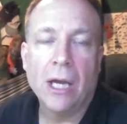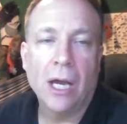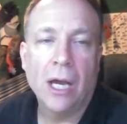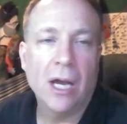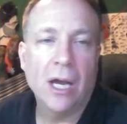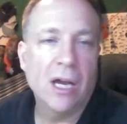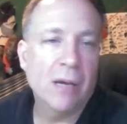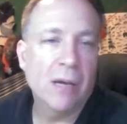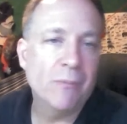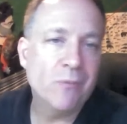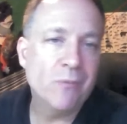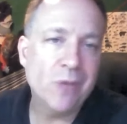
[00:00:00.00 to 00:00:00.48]

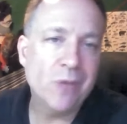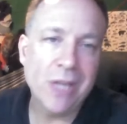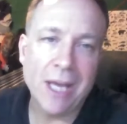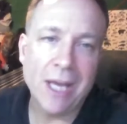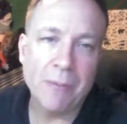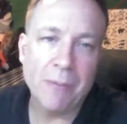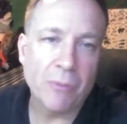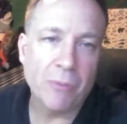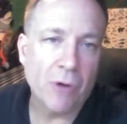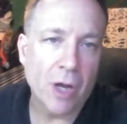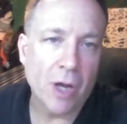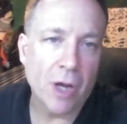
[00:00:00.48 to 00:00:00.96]
Um, we
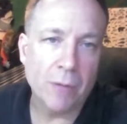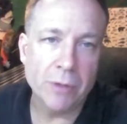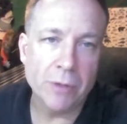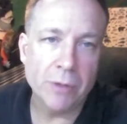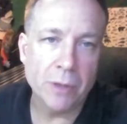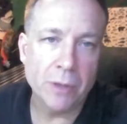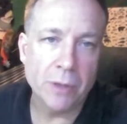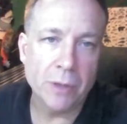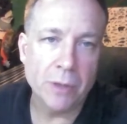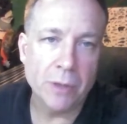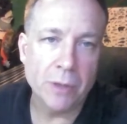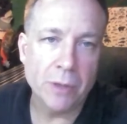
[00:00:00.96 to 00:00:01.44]
had
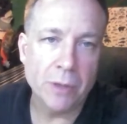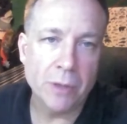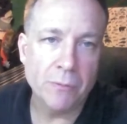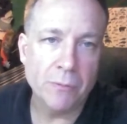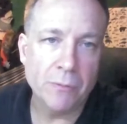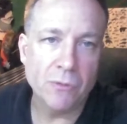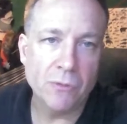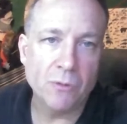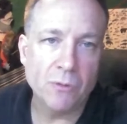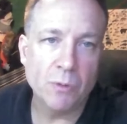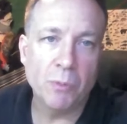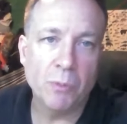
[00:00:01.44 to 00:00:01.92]

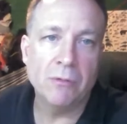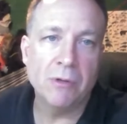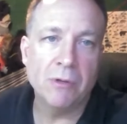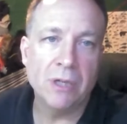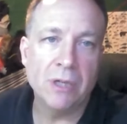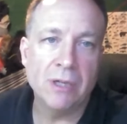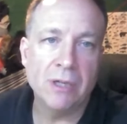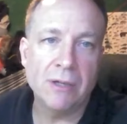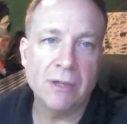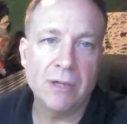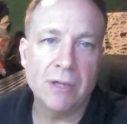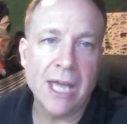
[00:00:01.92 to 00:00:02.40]
problems. We
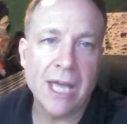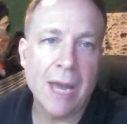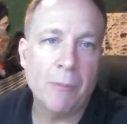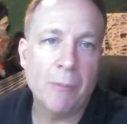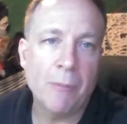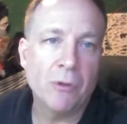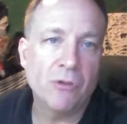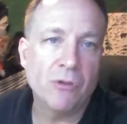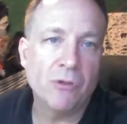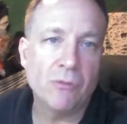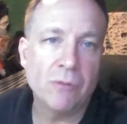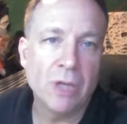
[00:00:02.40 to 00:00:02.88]
put the, the,
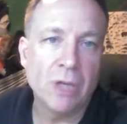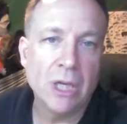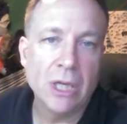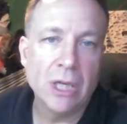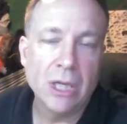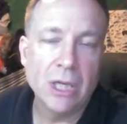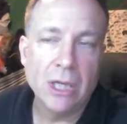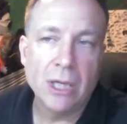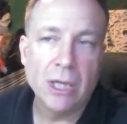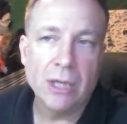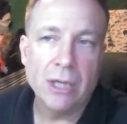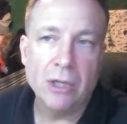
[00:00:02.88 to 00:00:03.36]
the cameras,
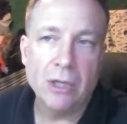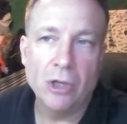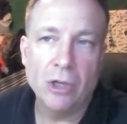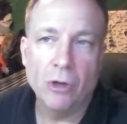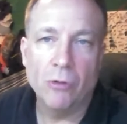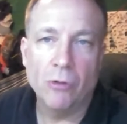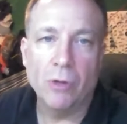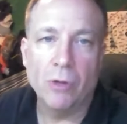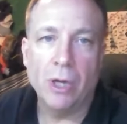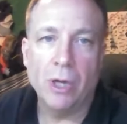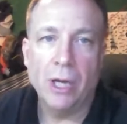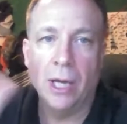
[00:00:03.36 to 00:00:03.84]
you
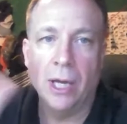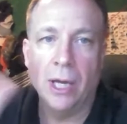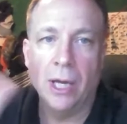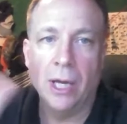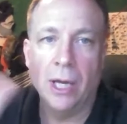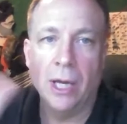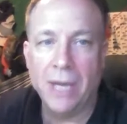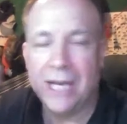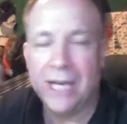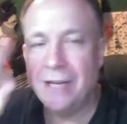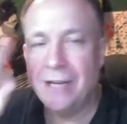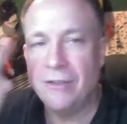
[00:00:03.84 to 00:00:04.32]
know,
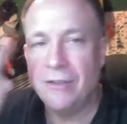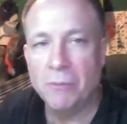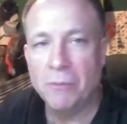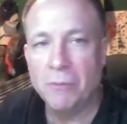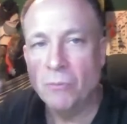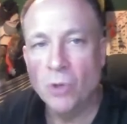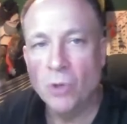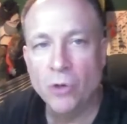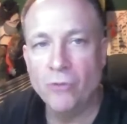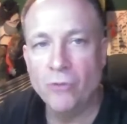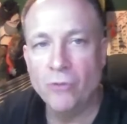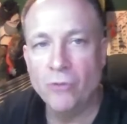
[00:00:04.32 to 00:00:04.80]
um,
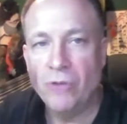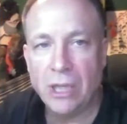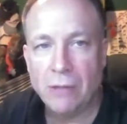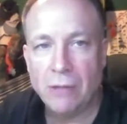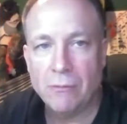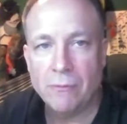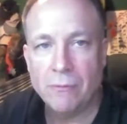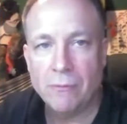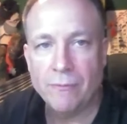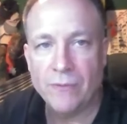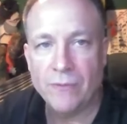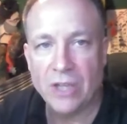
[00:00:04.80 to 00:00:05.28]
anything
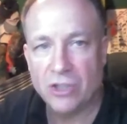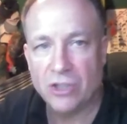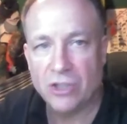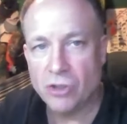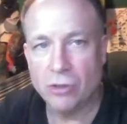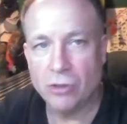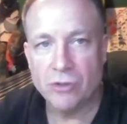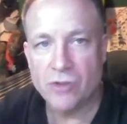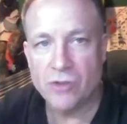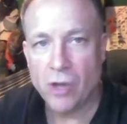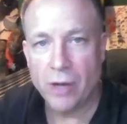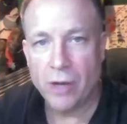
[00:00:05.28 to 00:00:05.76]
moving, it
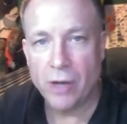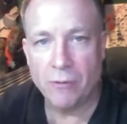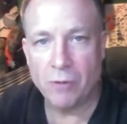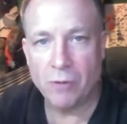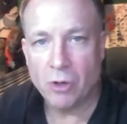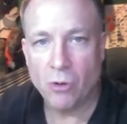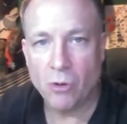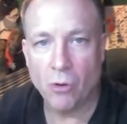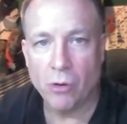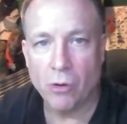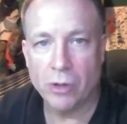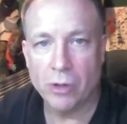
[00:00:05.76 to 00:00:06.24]
turns on and
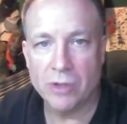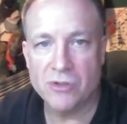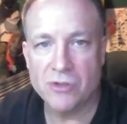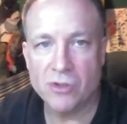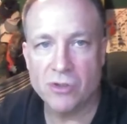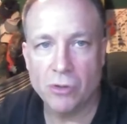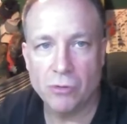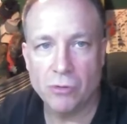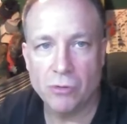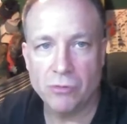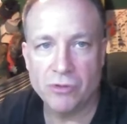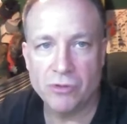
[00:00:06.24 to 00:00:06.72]
records.
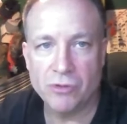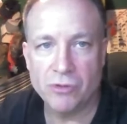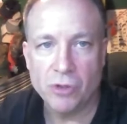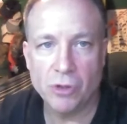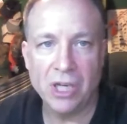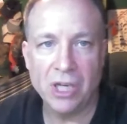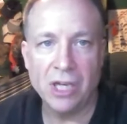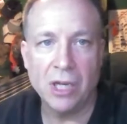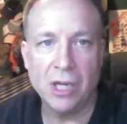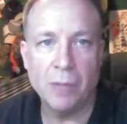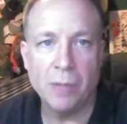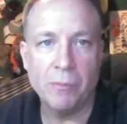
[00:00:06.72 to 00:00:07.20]
So so
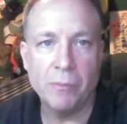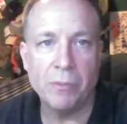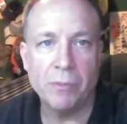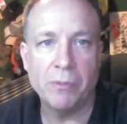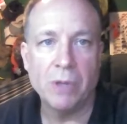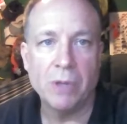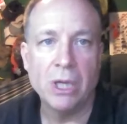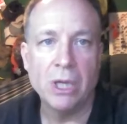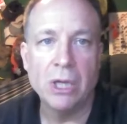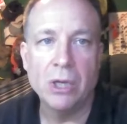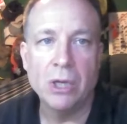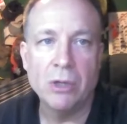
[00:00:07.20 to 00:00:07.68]
they'd end up,
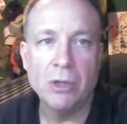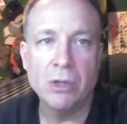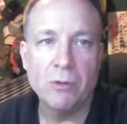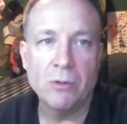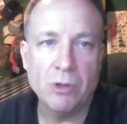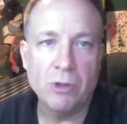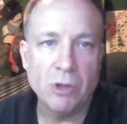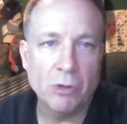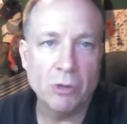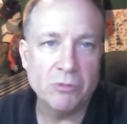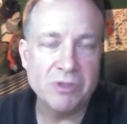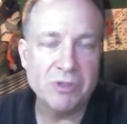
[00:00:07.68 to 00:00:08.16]

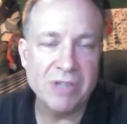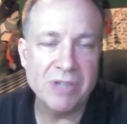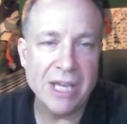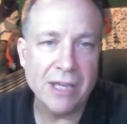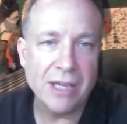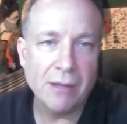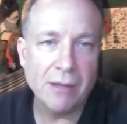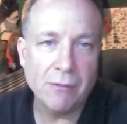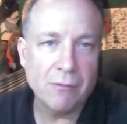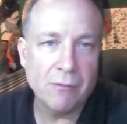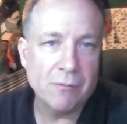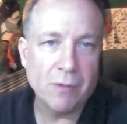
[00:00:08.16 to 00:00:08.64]
you know,
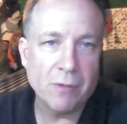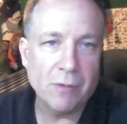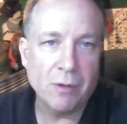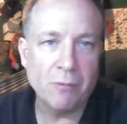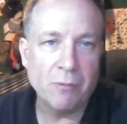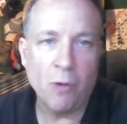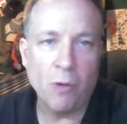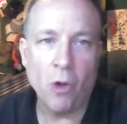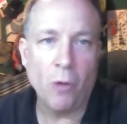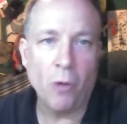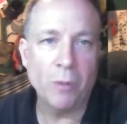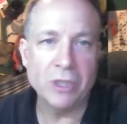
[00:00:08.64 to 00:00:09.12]
taking a
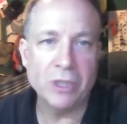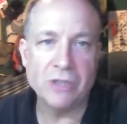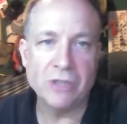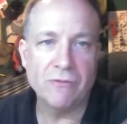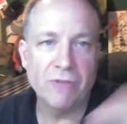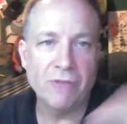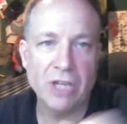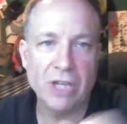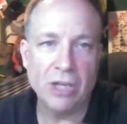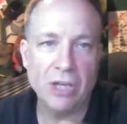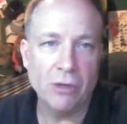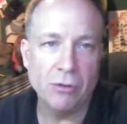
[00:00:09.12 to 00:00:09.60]
whole bunch of
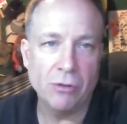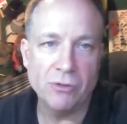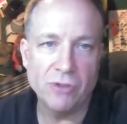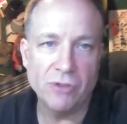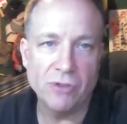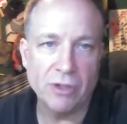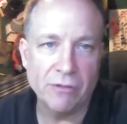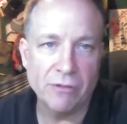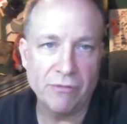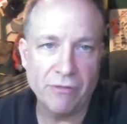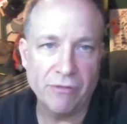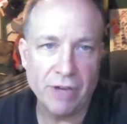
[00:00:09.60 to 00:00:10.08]
videos
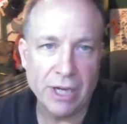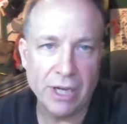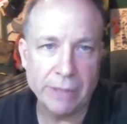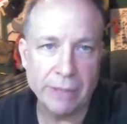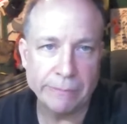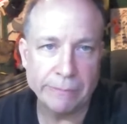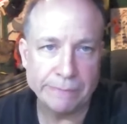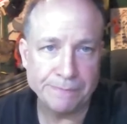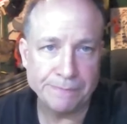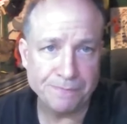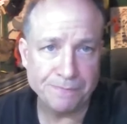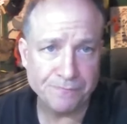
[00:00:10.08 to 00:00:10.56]
of
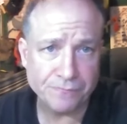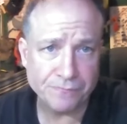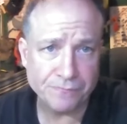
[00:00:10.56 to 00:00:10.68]
um,